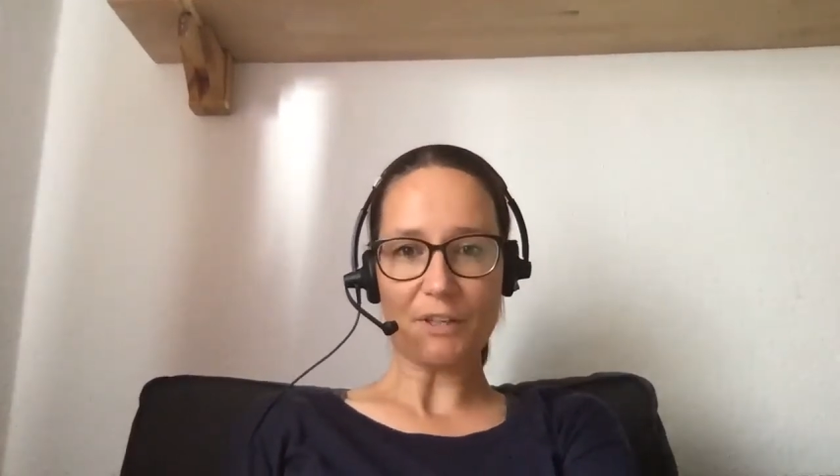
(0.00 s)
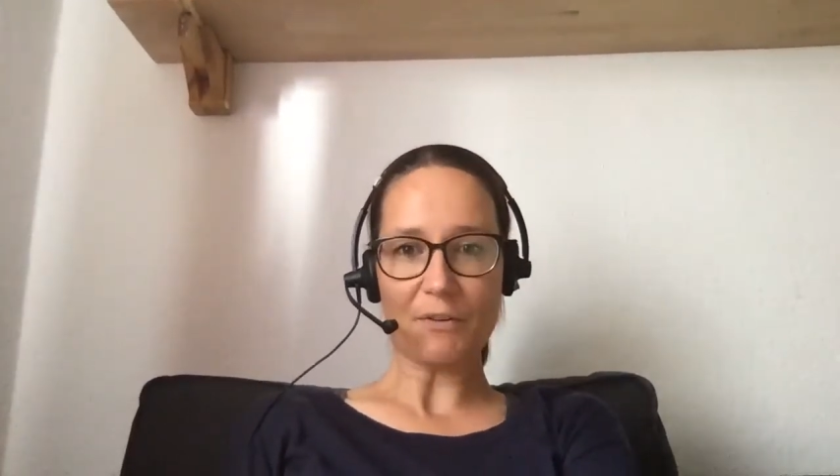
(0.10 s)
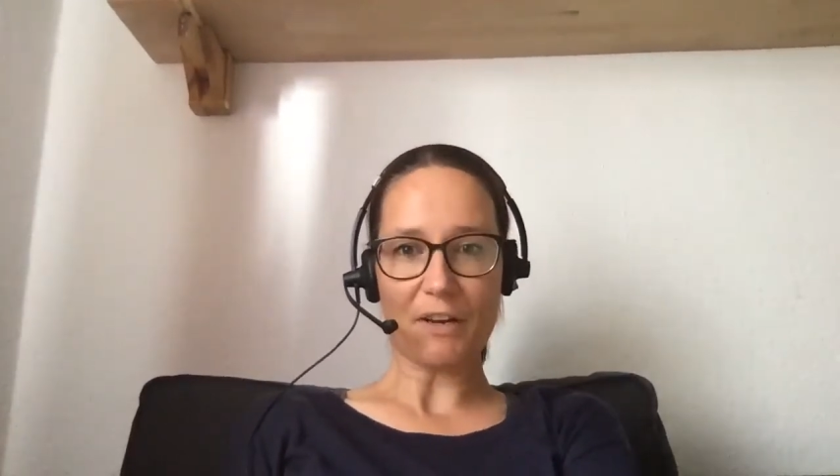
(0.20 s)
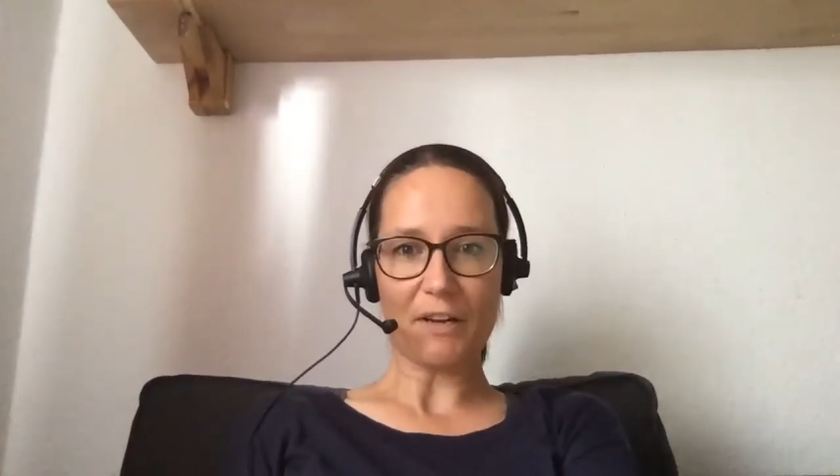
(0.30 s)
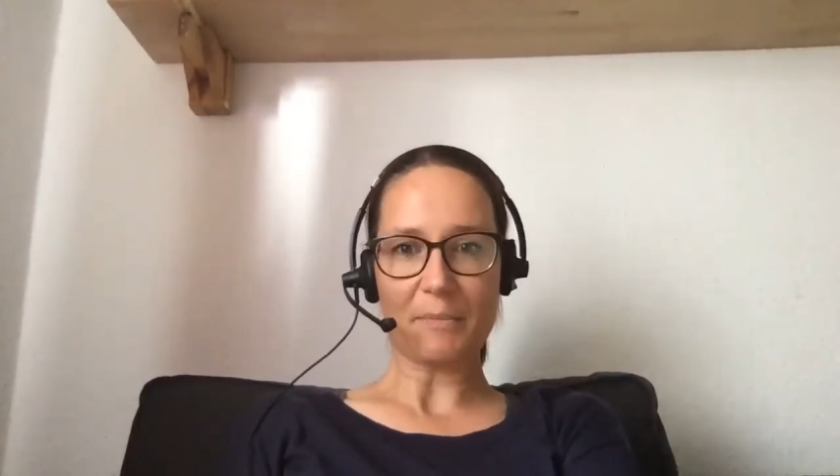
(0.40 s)

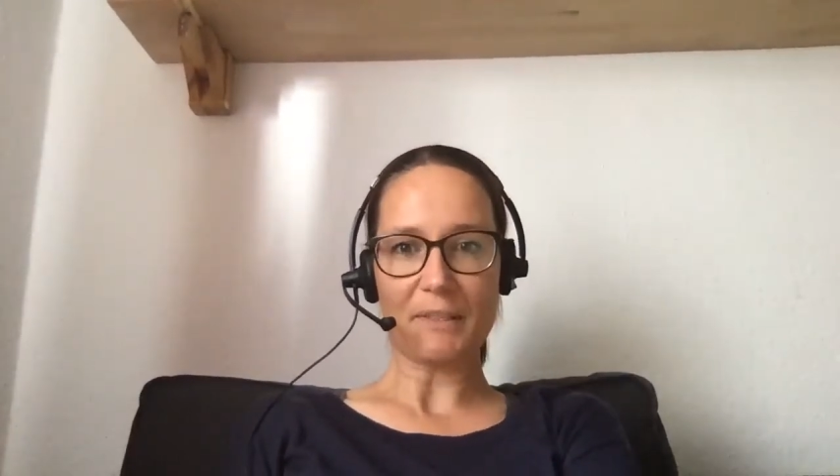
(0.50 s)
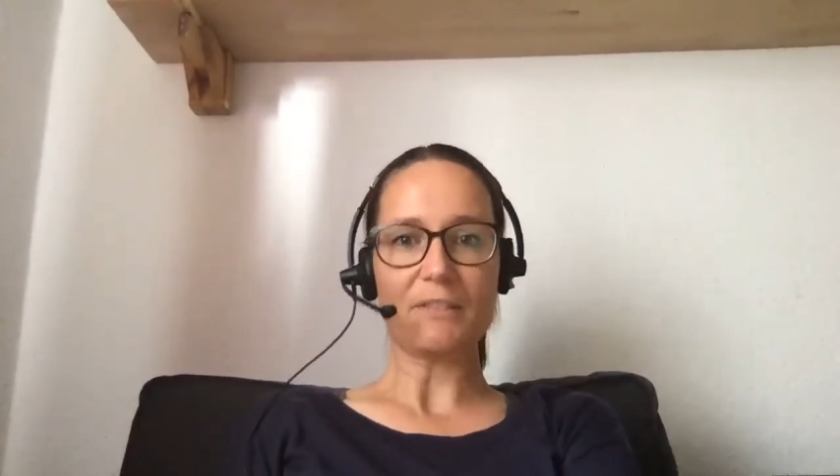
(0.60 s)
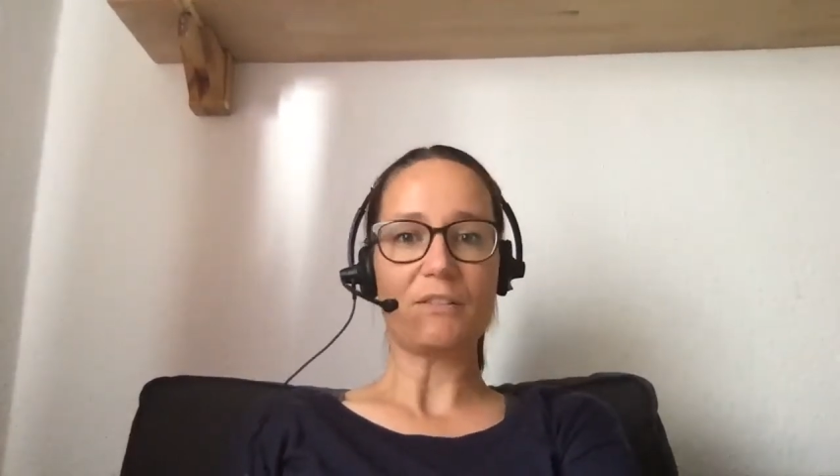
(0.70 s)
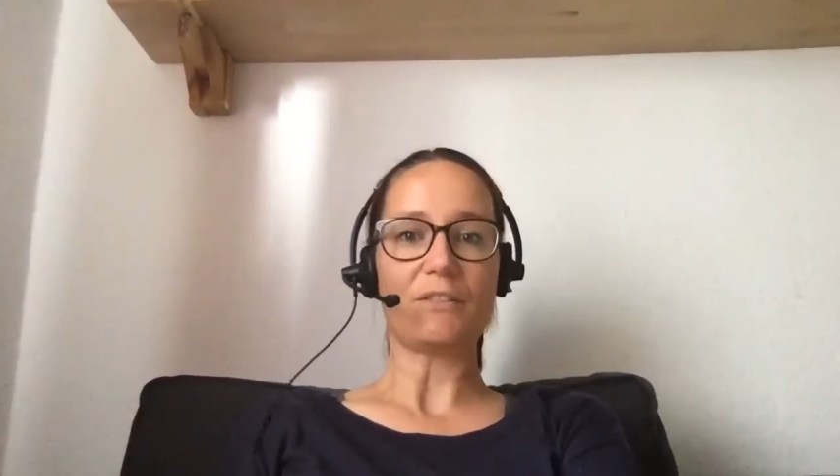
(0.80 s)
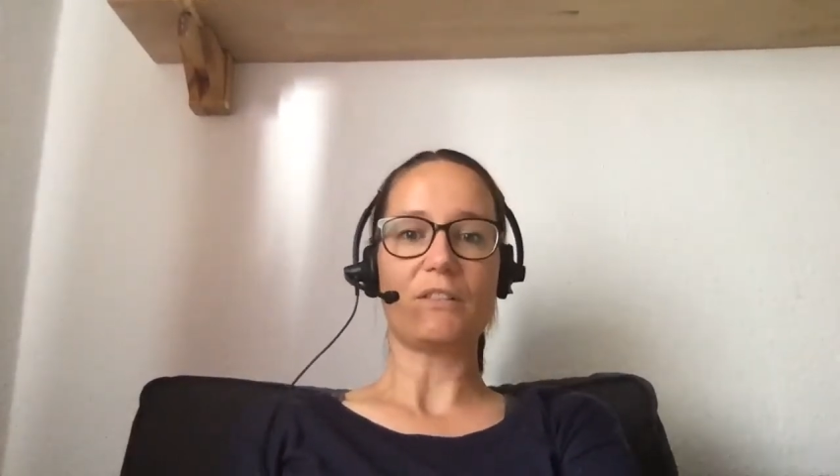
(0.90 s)

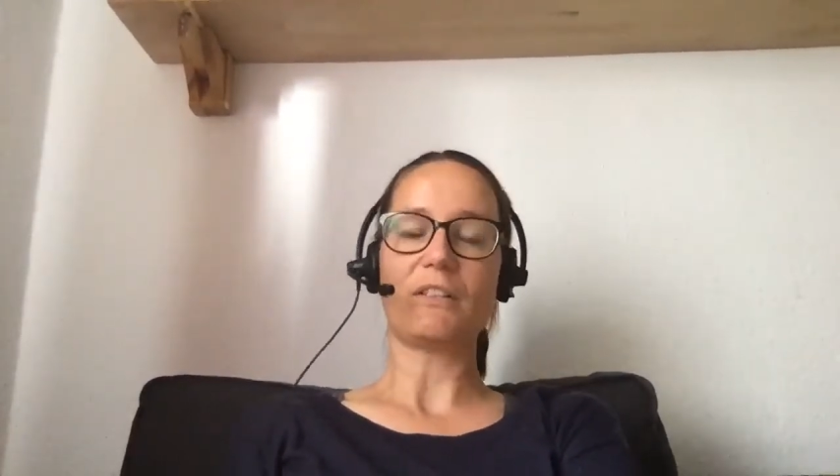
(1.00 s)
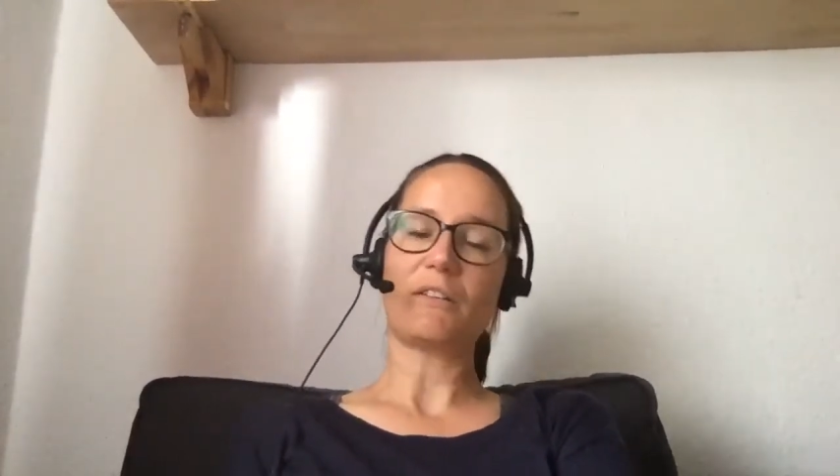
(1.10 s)
requirements